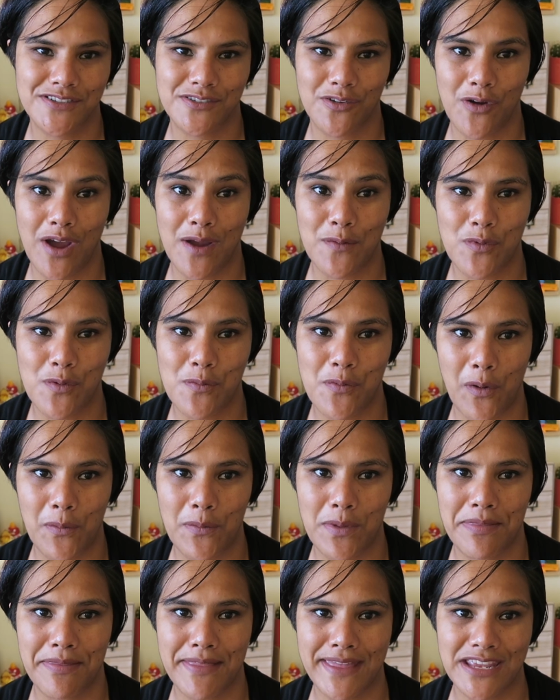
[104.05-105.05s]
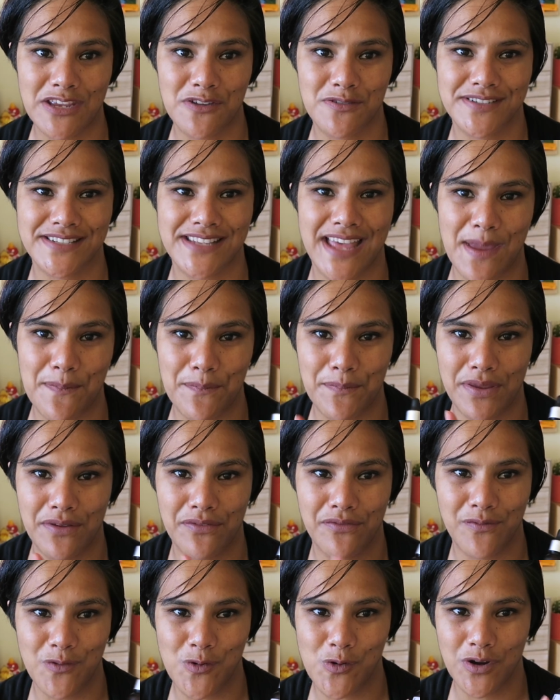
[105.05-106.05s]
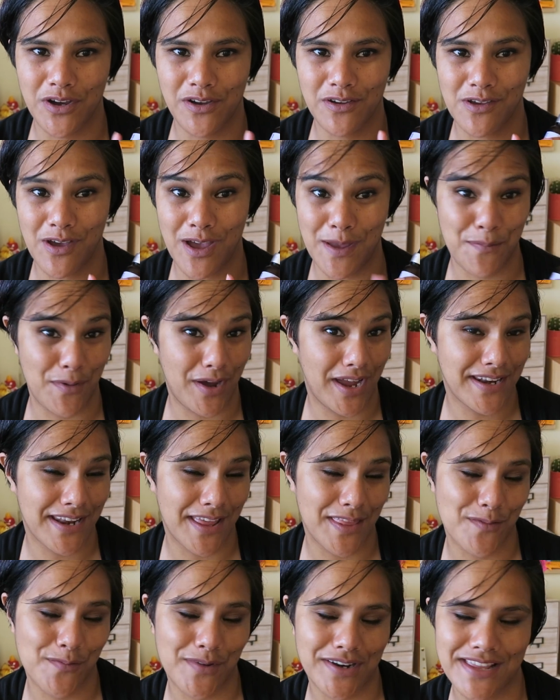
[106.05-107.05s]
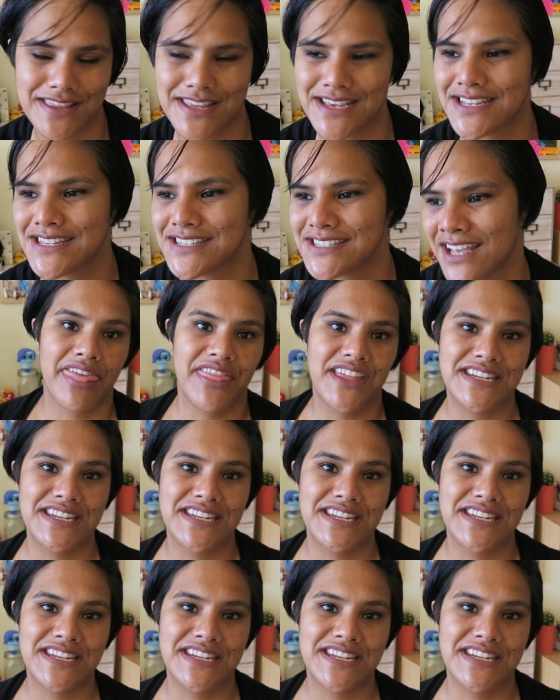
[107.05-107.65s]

so I will probably use that before I buy another one of these.